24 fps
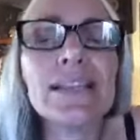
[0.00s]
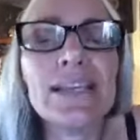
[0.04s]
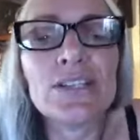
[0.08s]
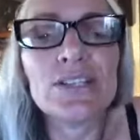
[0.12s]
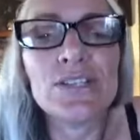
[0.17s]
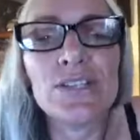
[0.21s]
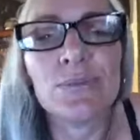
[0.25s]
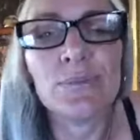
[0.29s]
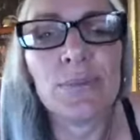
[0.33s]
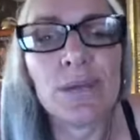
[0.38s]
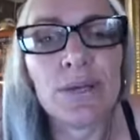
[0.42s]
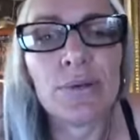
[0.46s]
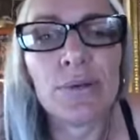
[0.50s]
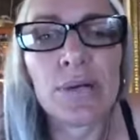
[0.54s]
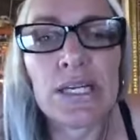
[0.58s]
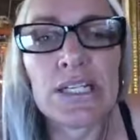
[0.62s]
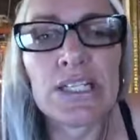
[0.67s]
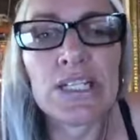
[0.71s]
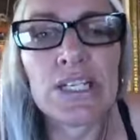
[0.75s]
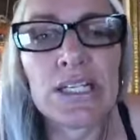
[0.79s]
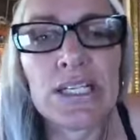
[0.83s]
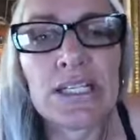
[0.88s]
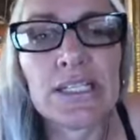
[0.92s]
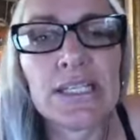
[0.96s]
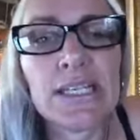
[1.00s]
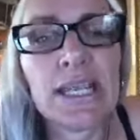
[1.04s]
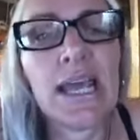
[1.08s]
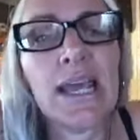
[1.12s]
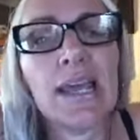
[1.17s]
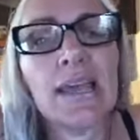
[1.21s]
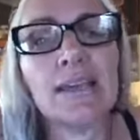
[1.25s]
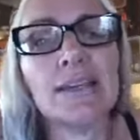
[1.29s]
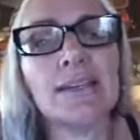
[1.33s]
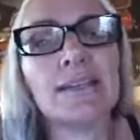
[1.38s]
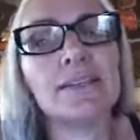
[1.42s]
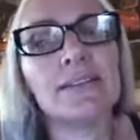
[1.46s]
they should be gracious
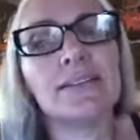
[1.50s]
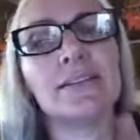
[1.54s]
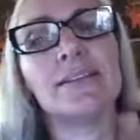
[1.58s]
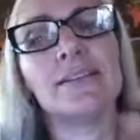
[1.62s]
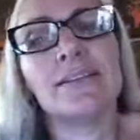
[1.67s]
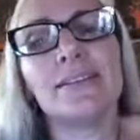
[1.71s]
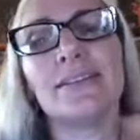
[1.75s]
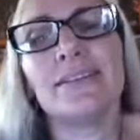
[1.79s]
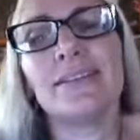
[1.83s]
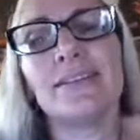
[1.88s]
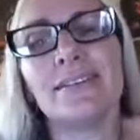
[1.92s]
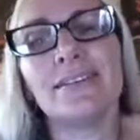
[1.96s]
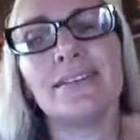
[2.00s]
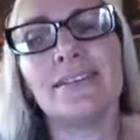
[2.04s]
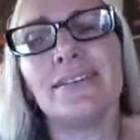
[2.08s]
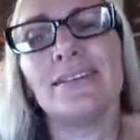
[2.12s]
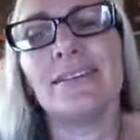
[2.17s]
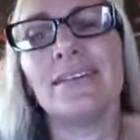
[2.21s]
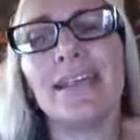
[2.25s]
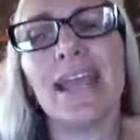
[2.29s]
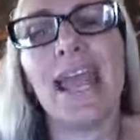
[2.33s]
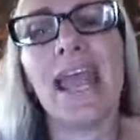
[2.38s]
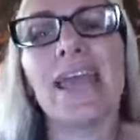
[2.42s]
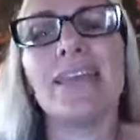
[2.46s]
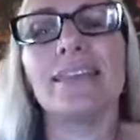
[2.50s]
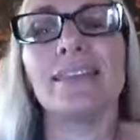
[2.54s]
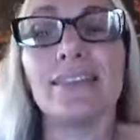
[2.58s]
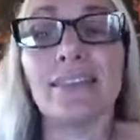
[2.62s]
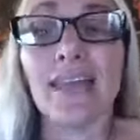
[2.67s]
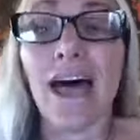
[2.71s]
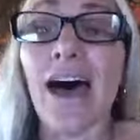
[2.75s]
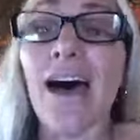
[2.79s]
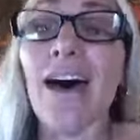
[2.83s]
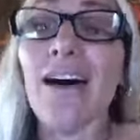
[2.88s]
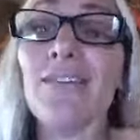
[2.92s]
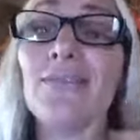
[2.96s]
and
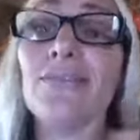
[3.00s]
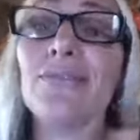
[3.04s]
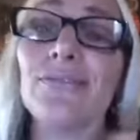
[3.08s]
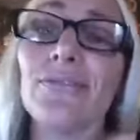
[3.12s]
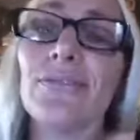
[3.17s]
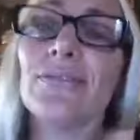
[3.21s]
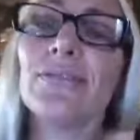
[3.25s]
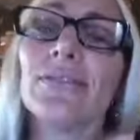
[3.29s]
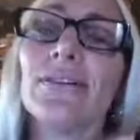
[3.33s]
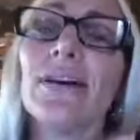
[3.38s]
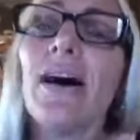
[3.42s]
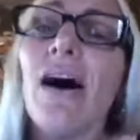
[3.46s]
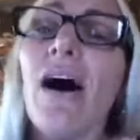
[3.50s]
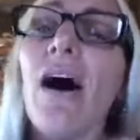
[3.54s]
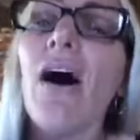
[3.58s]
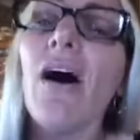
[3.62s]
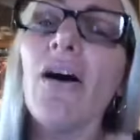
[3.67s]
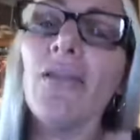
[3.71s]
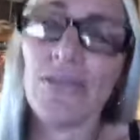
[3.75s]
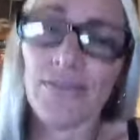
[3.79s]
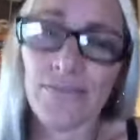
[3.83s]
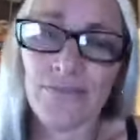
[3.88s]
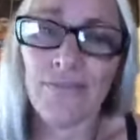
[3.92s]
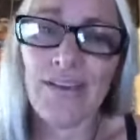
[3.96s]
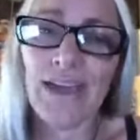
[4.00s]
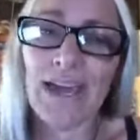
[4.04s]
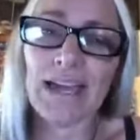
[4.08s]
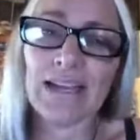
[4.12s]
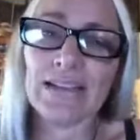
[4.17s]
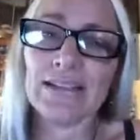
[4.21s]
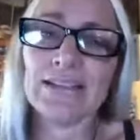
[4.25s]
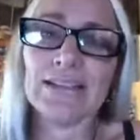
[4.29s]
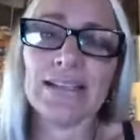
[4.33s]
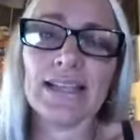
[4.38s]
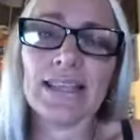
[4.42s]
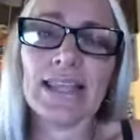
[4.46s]
love all the
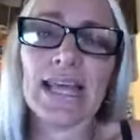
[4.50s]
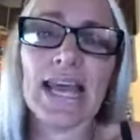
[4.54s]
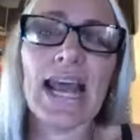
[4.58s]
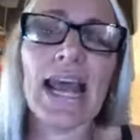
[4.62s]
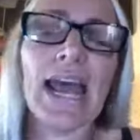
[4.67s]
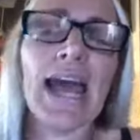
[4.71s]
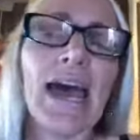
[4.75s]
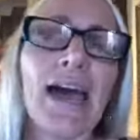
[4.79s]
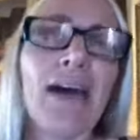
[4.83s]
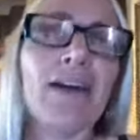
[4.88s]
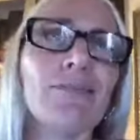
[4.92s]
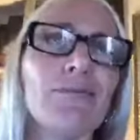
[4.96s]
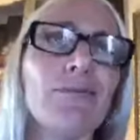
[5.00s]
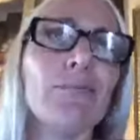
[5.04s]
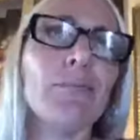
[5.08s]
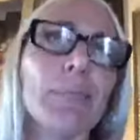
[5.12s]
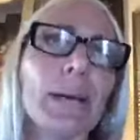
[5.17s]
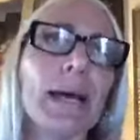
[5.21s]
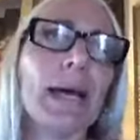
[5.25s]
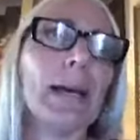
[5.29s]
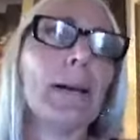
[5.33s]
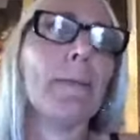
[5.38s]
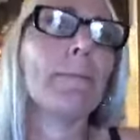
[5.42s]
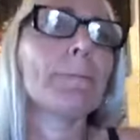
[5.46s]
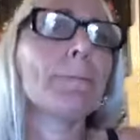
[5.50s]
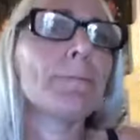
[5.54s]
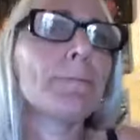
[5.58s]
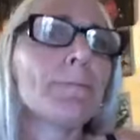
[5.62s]
fans that they have, but